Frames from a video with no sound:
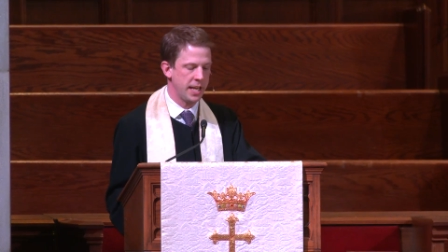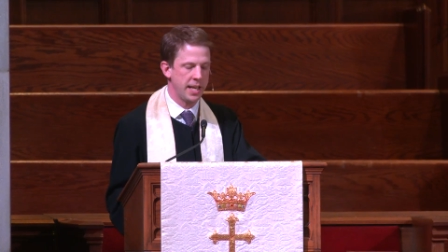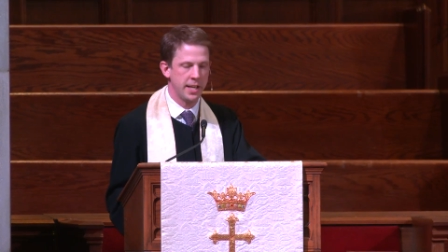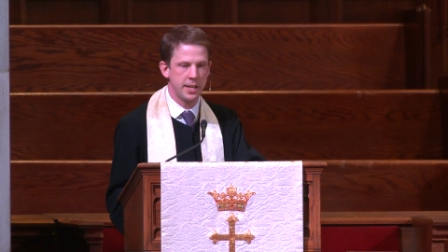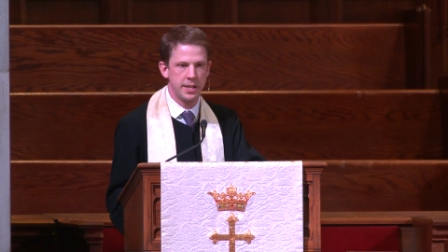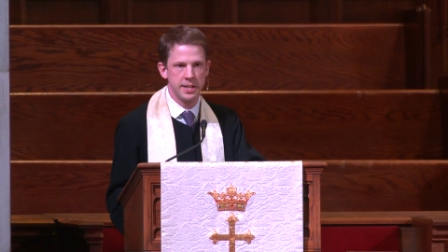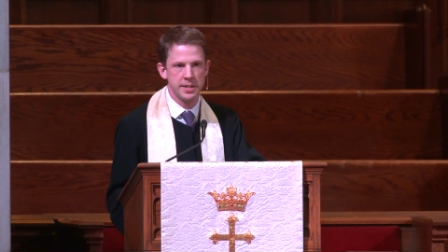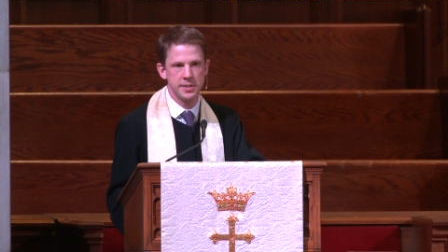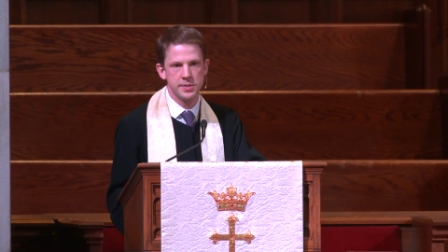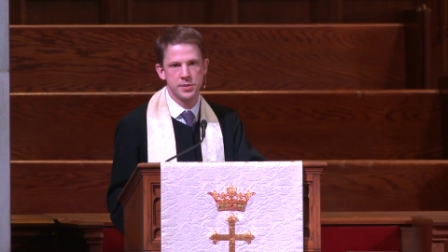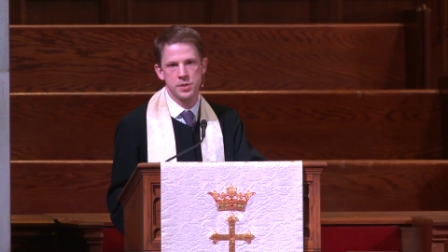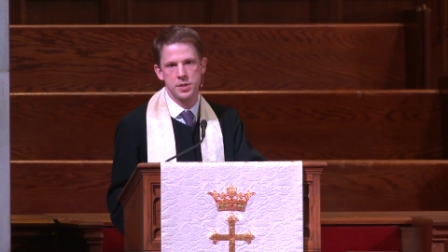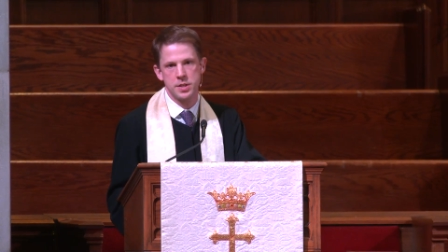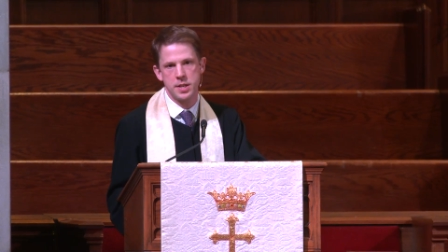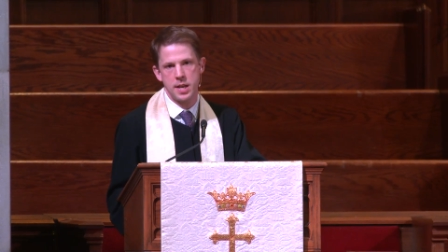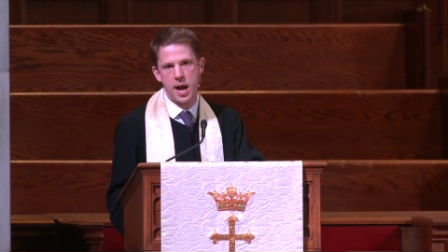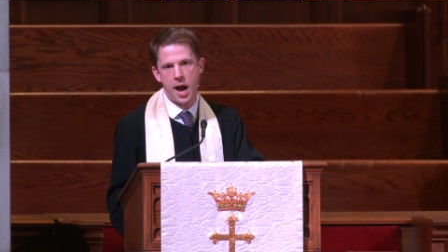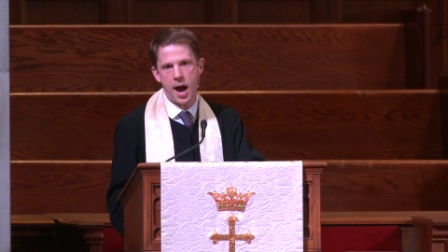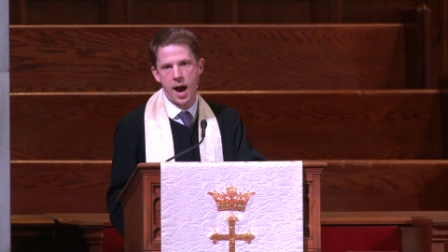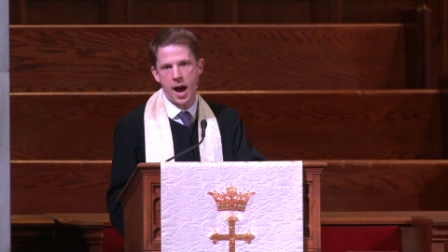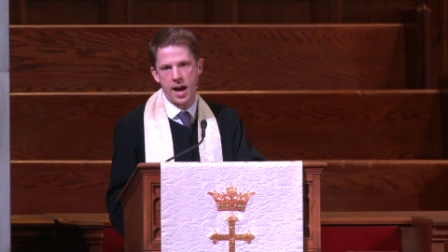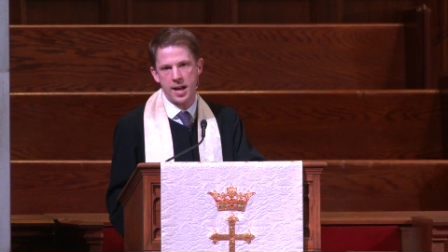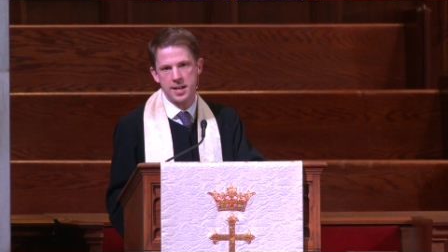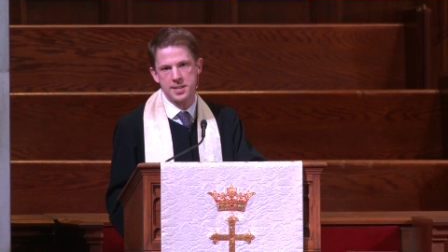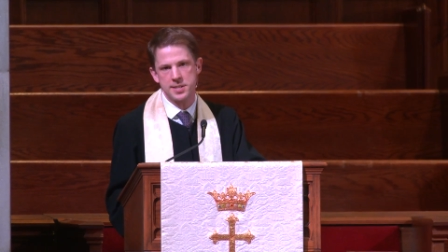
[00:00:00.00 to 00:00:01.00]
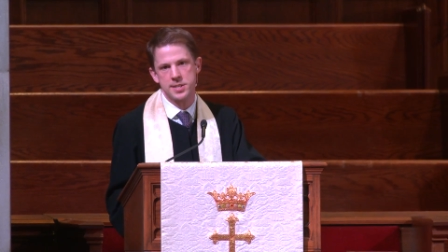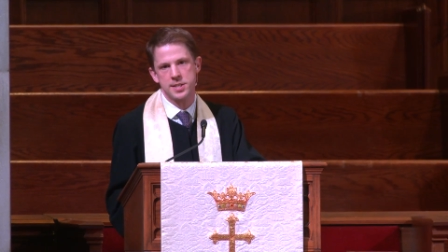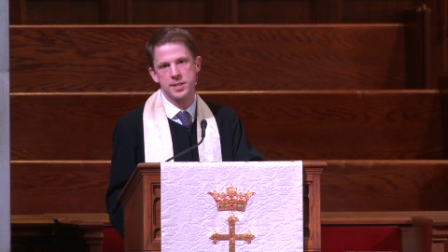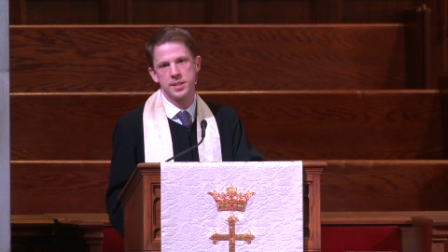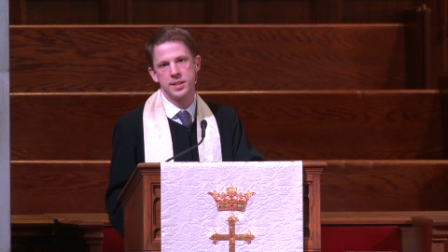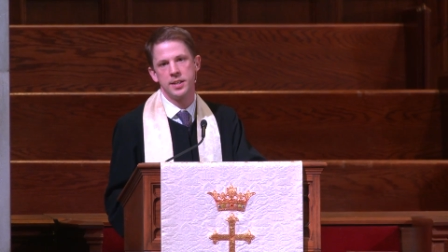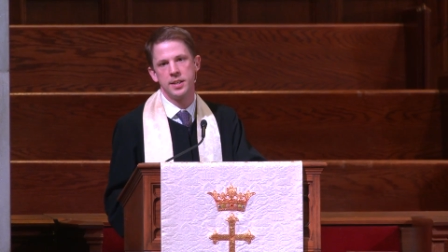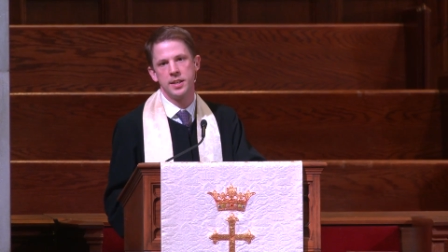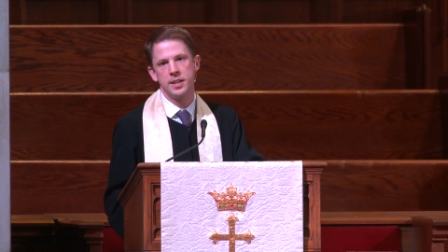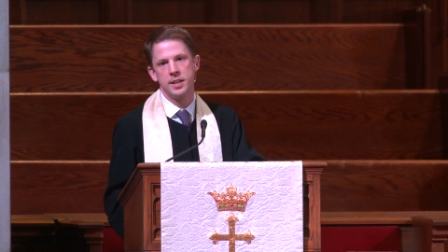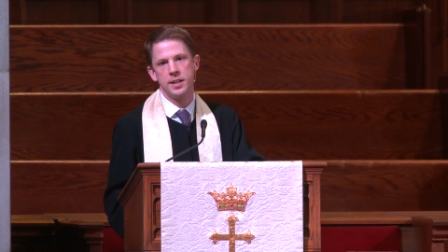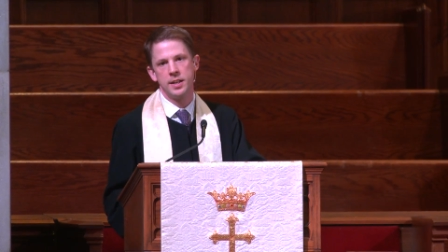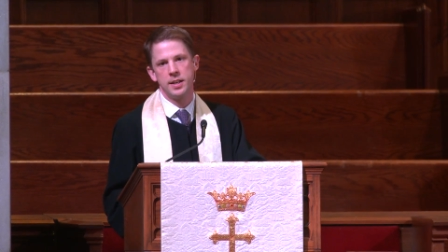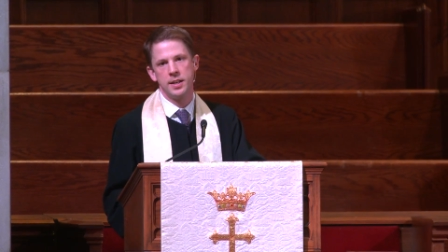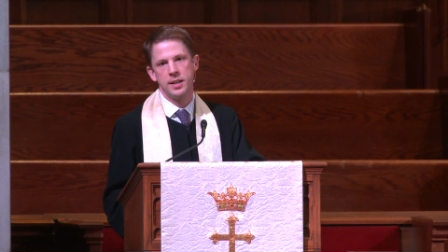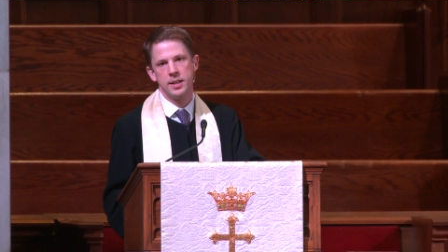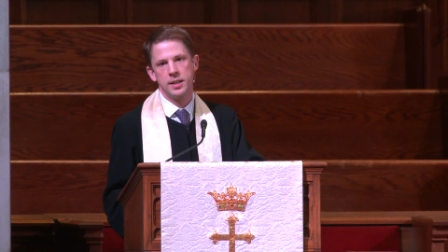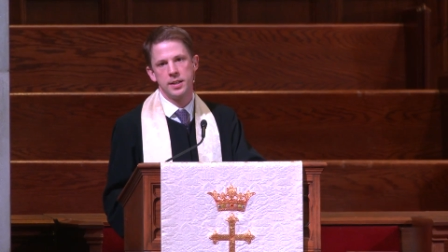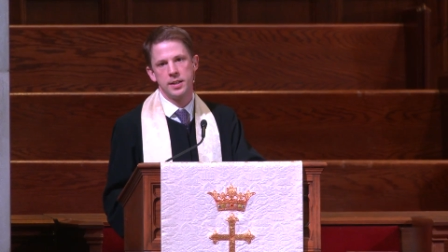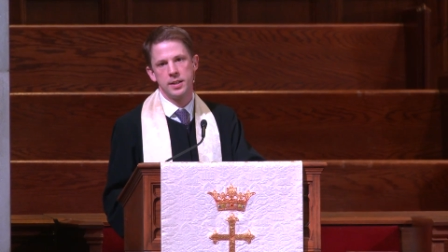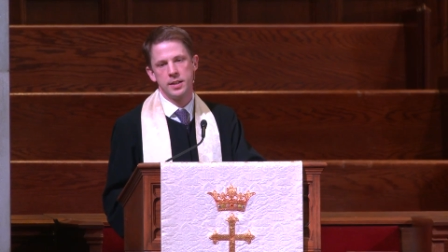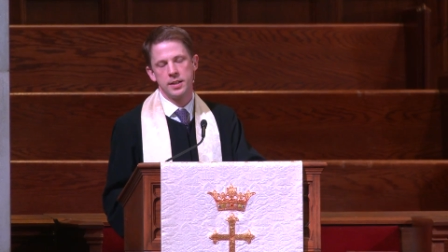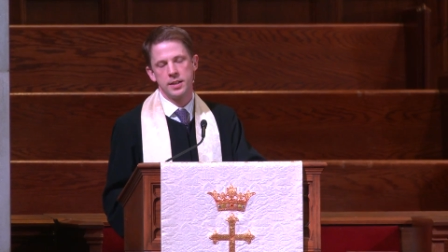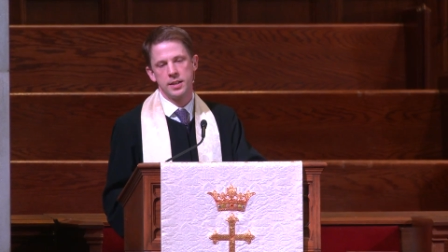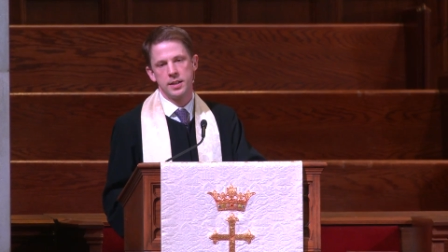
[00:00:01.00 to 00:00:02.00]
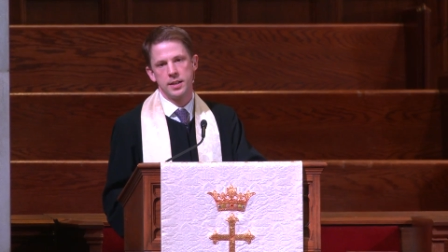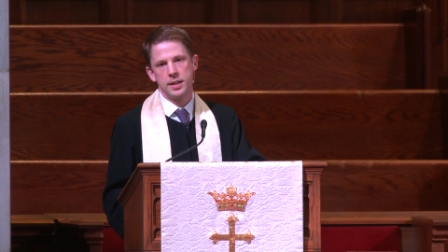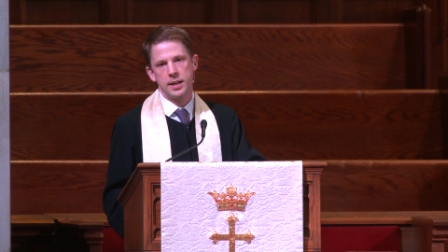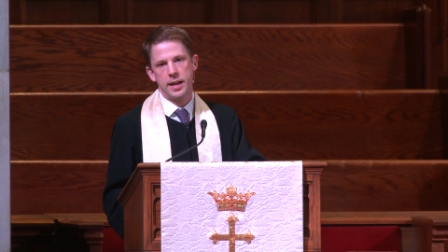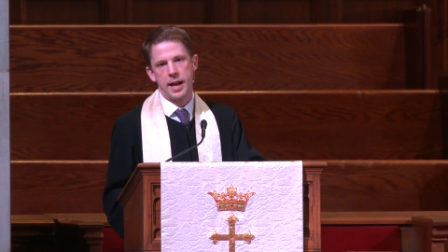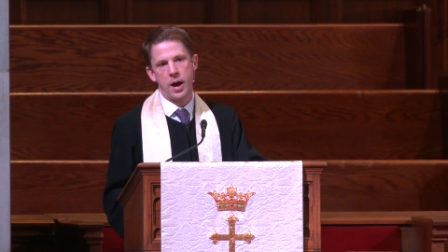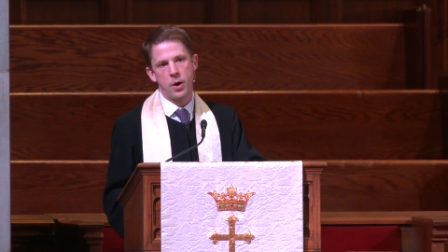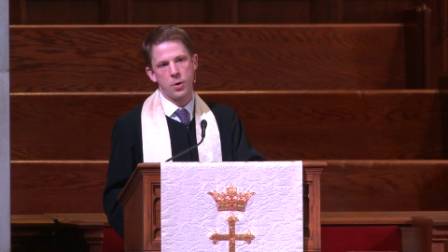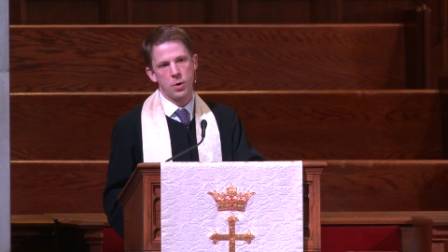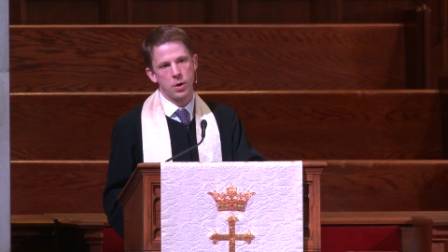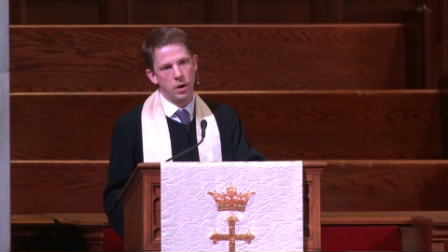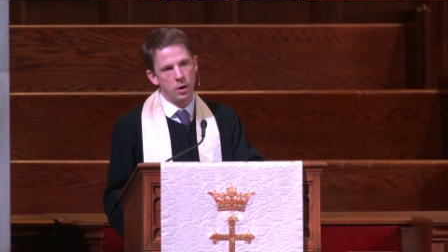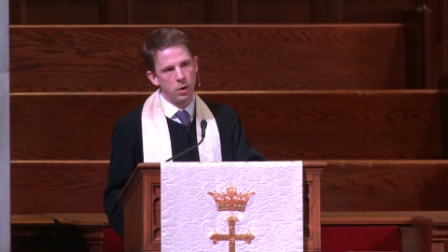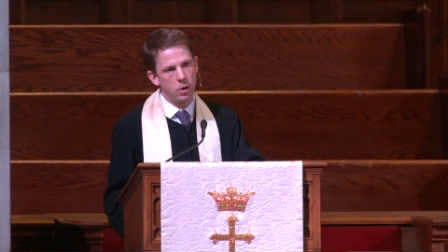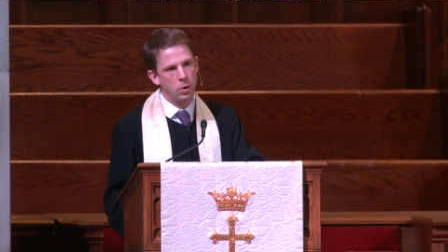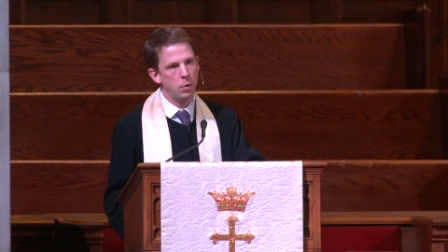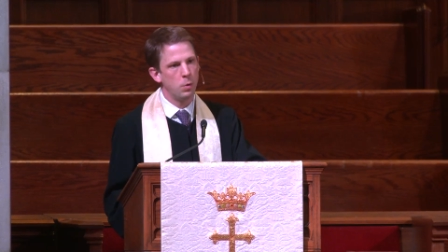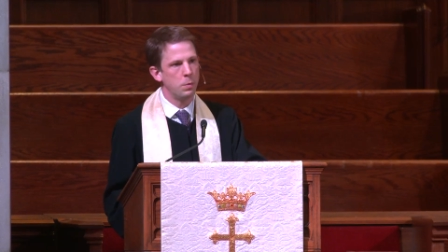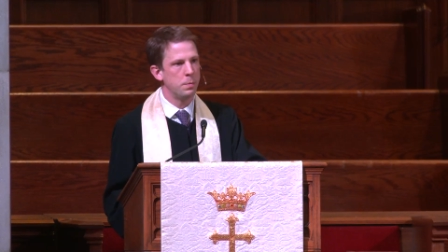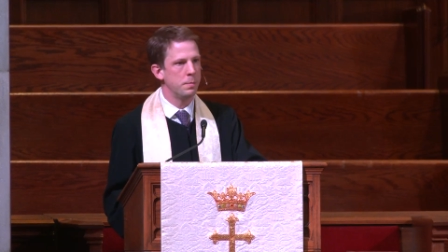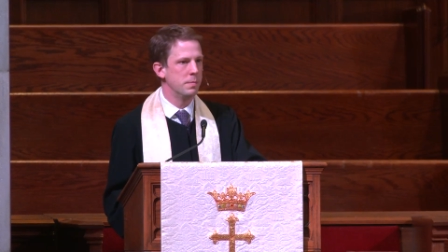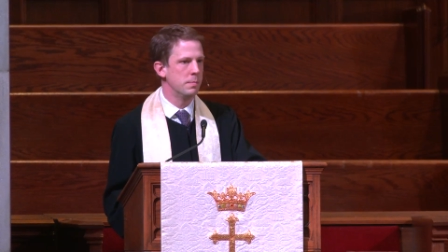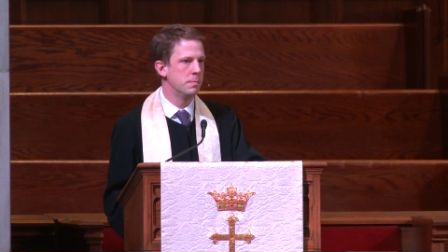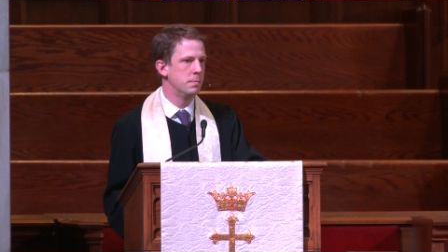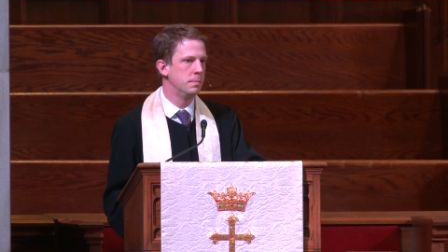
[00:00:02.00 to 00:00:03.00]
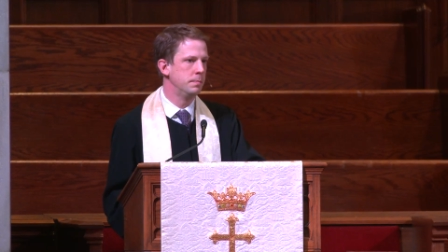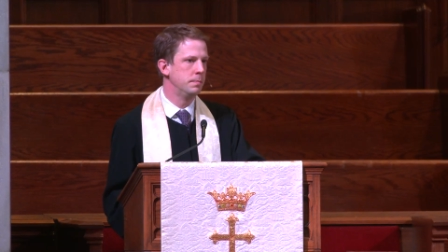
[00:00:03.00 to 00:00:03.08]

It is not our home.